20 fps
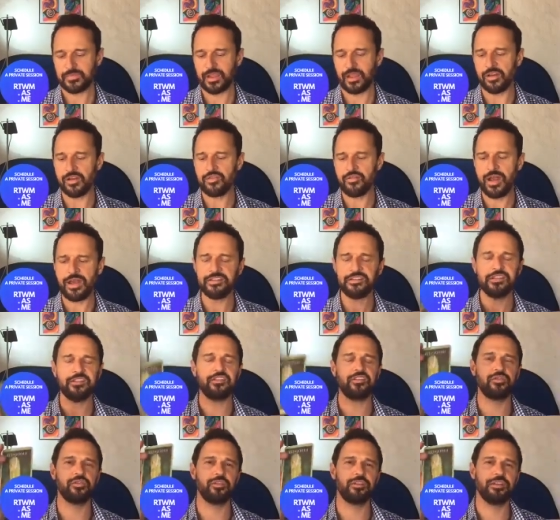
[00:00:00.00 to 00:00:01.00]

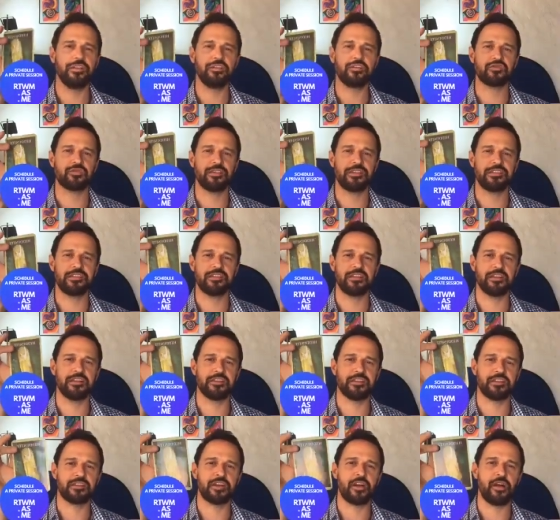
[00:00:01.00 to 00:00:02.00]
Gratitude, interesting,
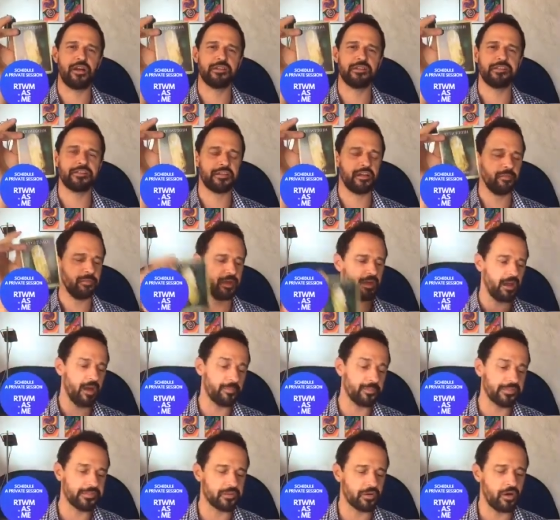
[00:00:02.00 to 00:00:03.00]
that card is coming up.
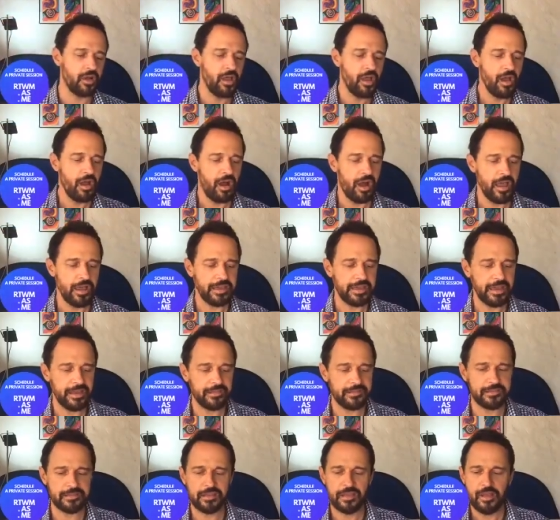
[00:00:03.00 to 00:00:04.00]
So I
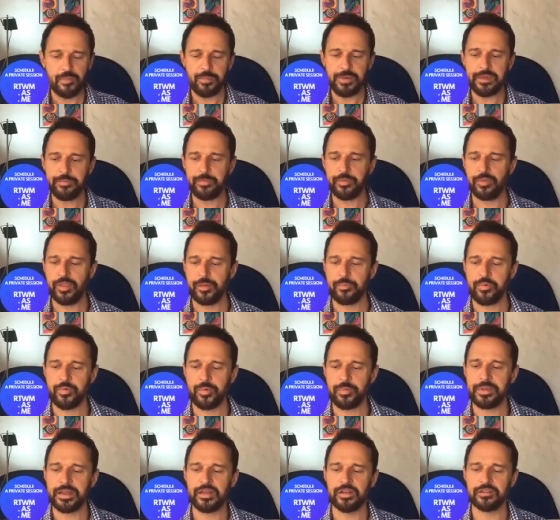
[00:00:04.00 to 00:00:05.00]
guess people are
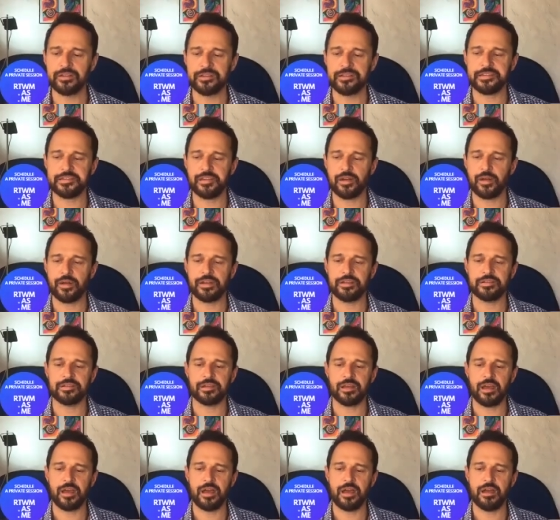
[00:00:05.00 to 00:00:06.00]
probably going to start
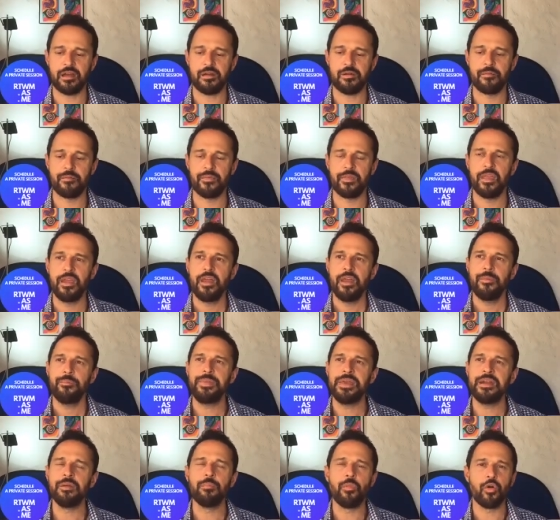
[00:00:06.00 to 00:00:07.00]

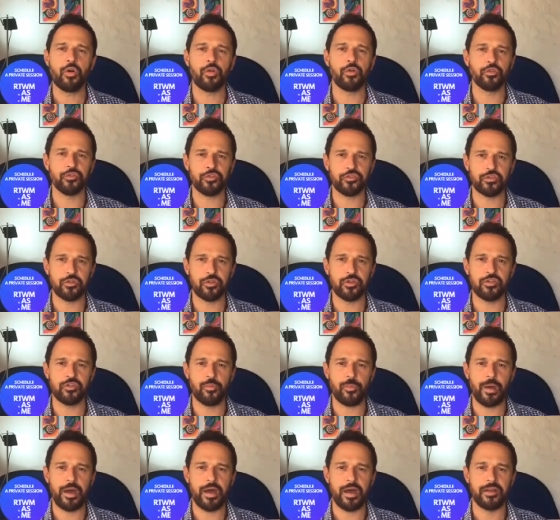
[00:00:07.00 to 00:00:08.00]
being more concerned
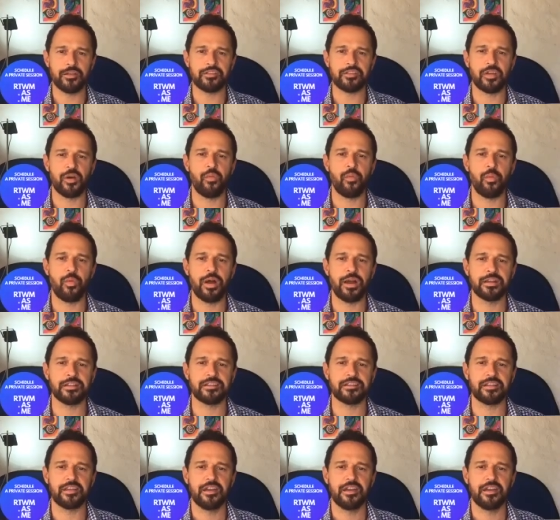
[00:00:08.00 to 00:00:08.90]
about what